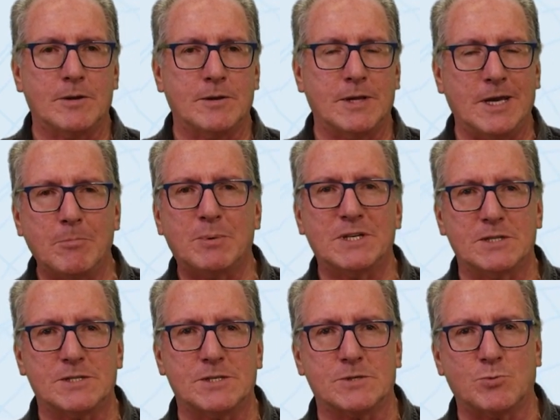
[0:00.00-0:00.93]

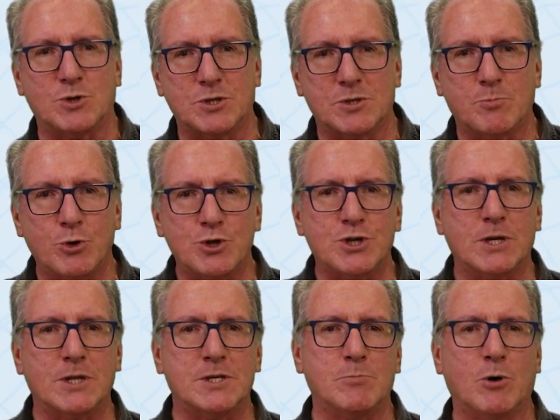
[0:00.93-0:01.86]
impetuses which is pushing
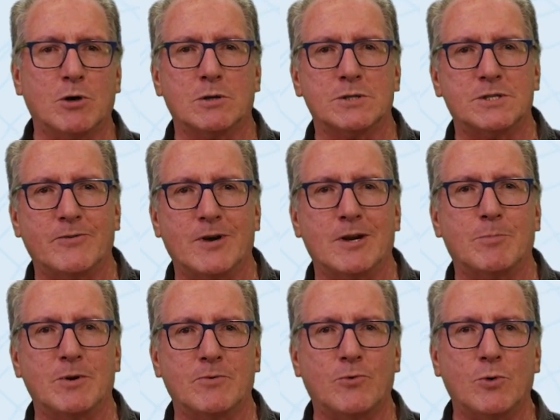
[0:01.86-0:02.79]
these models
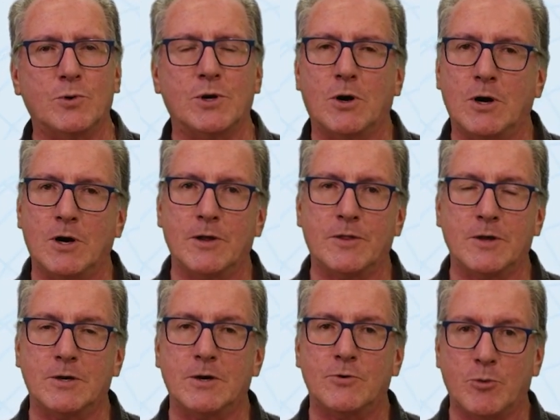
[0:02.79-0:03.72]
development forward are
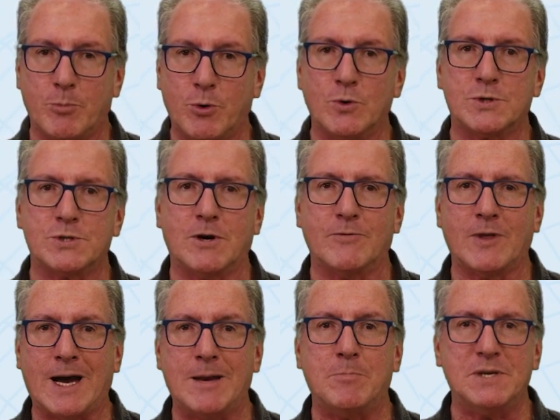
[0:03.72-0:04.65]
the reports of the
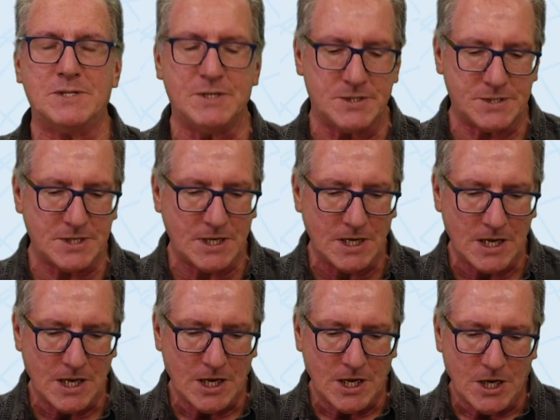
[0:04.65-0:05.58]
IPCC,
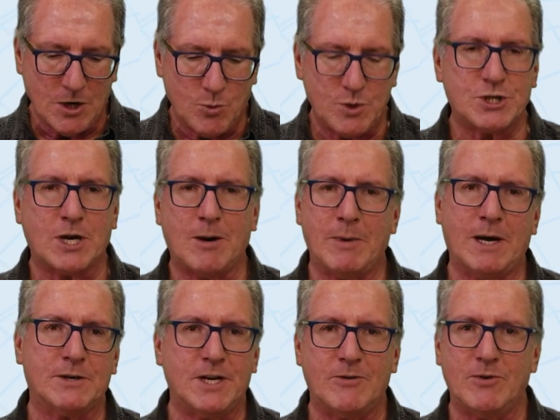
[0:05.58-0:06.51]
which come
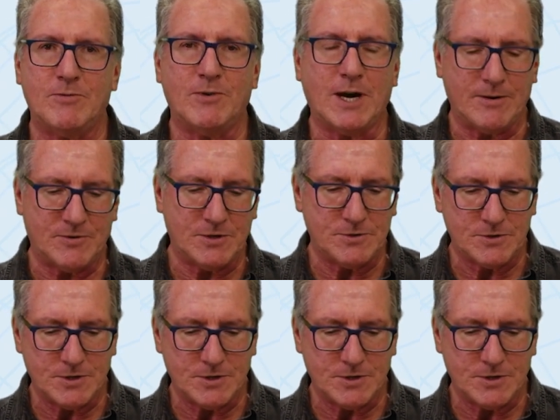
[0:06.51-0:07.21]
out every 5 to